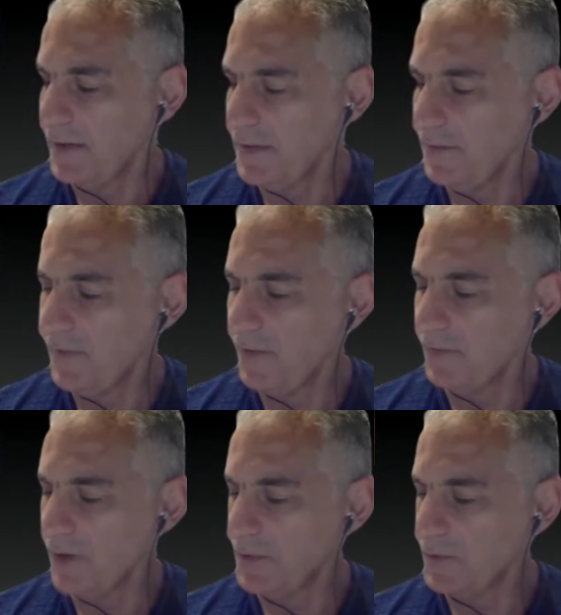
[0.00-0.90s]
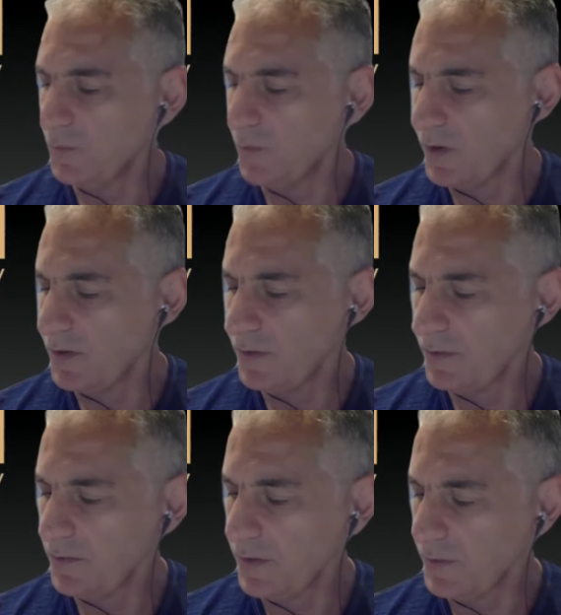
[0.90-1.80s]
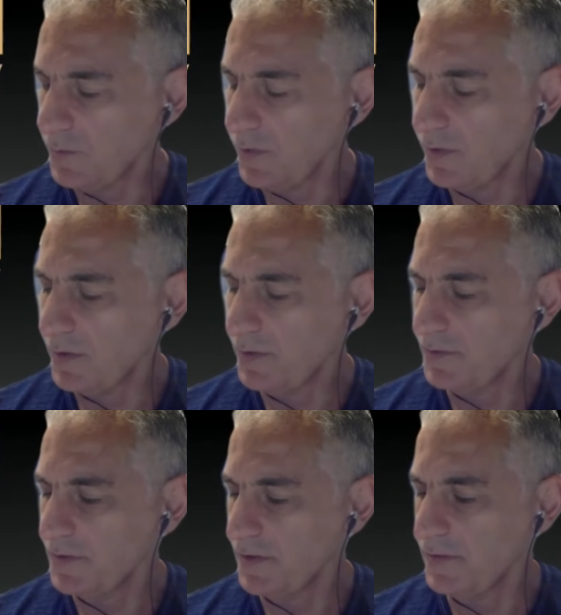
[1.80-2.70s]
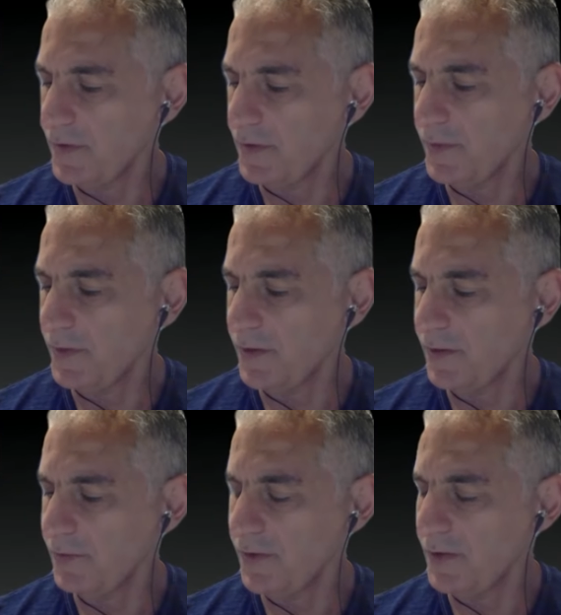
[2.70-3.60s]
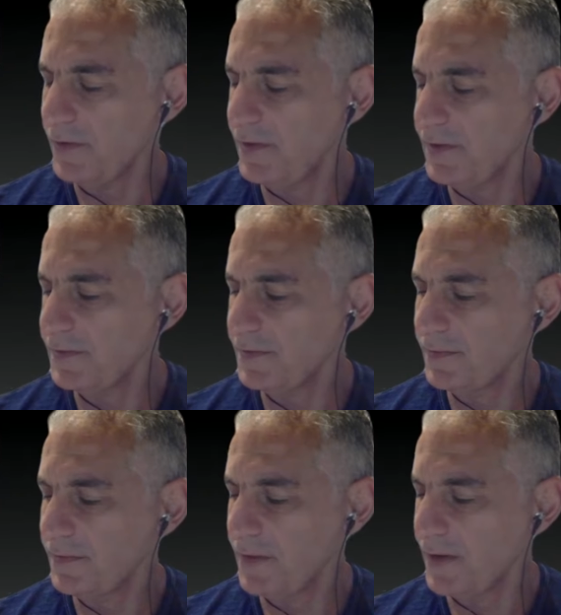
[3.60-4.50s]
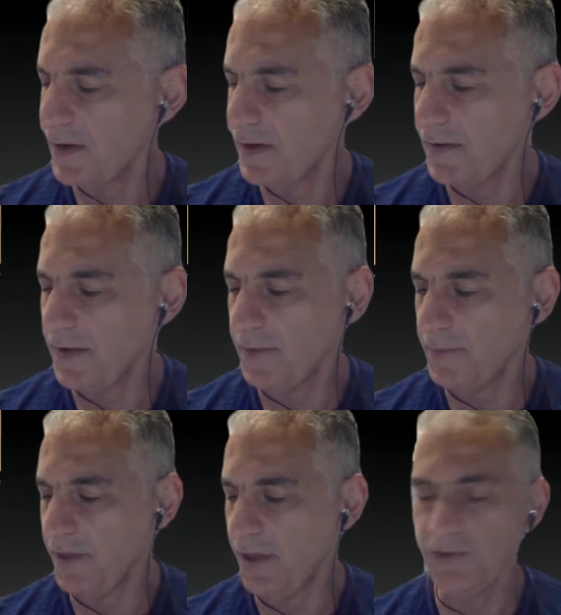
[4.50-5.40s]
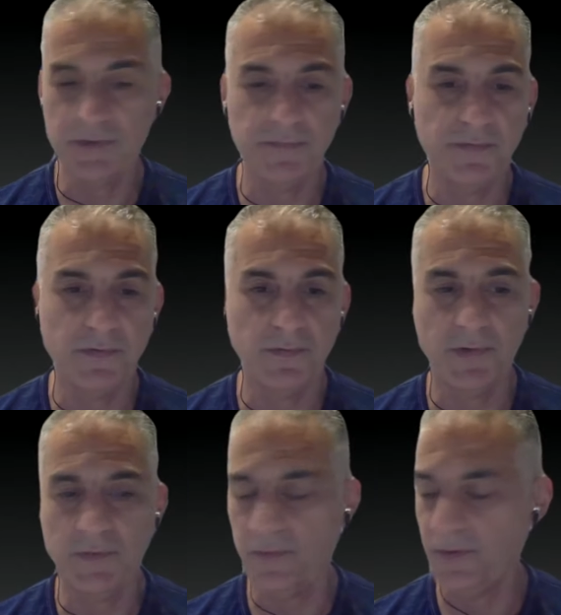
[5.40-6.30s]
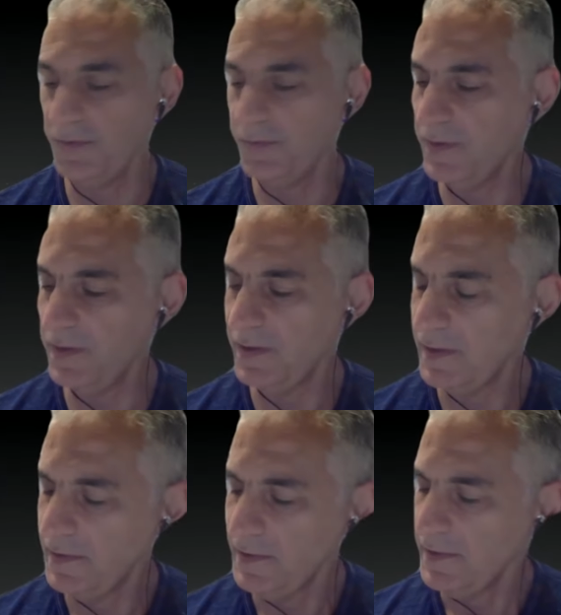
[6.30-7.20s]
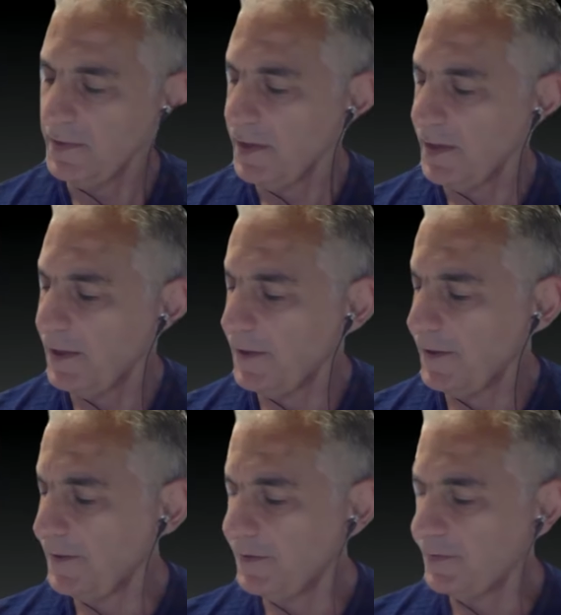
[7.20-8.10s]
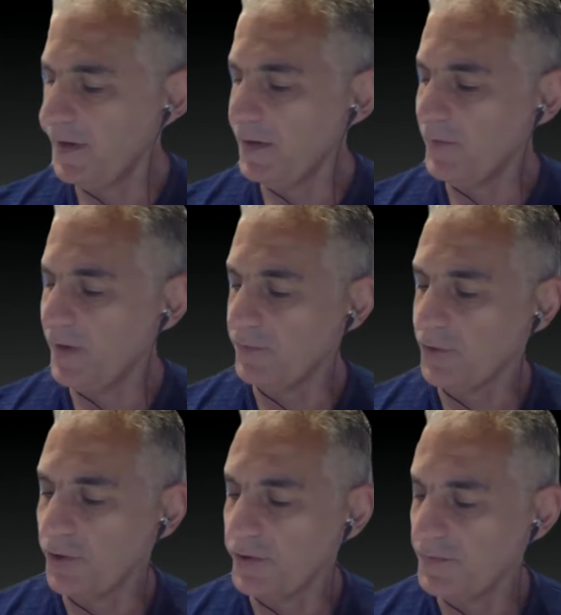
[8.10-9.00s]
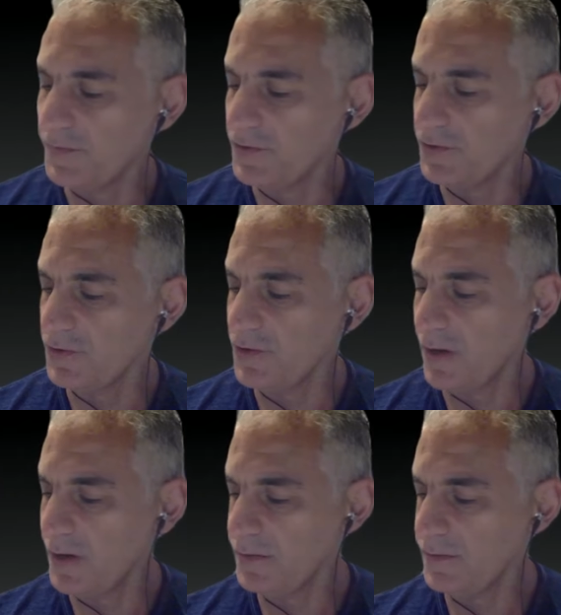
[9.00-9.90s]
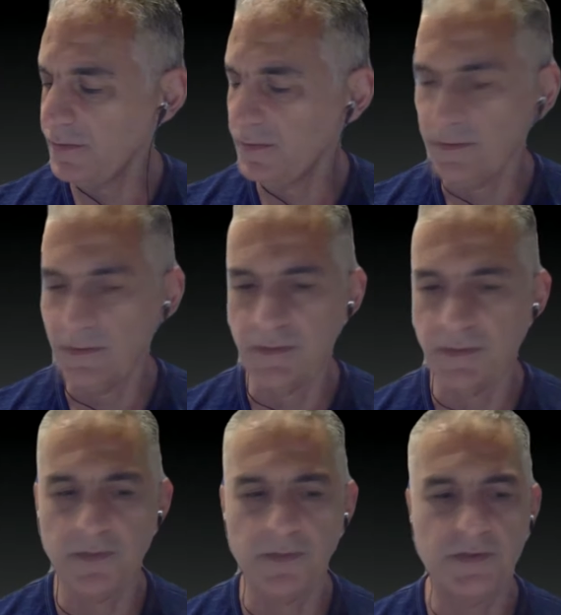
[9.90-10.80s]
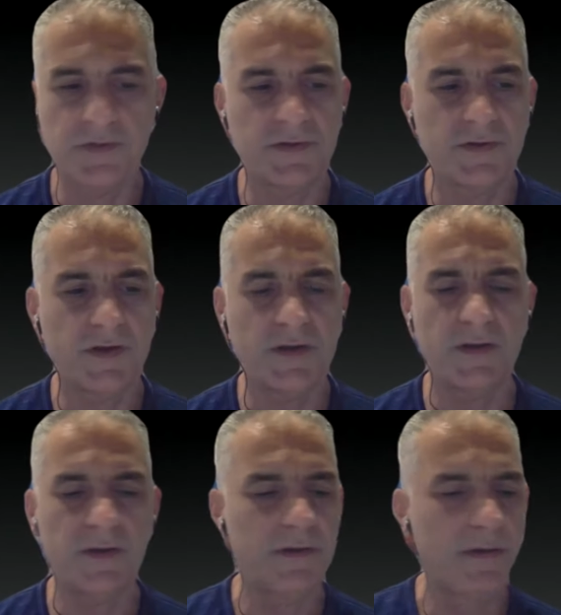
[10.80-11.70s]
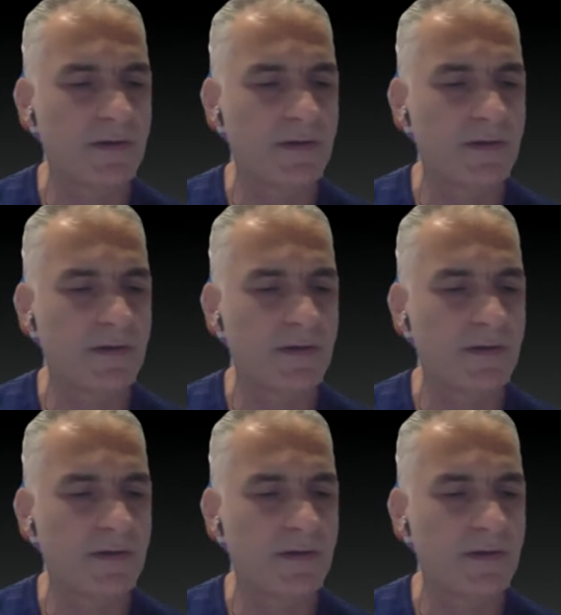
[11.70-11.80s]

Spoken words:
Then we have Robert Walker. Dr. Walker is going to talk about cardiodontics and the application for what we're doing. Then we have Curtis Vistersand. Curtis is going to...